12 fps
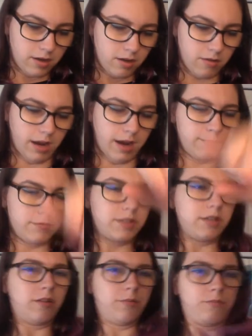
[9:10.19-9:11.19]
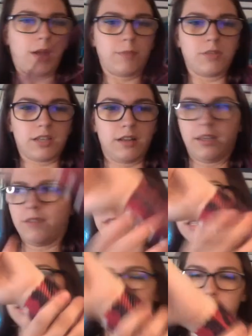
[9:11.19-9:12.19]
Okay, so I'm just going to leave
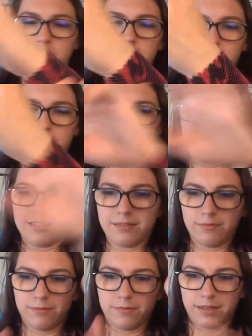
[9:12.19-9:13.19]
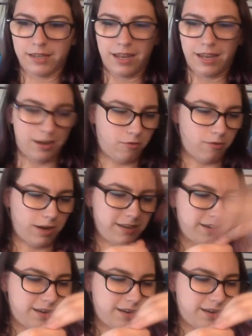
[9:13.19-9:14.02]
this loose because I can't tie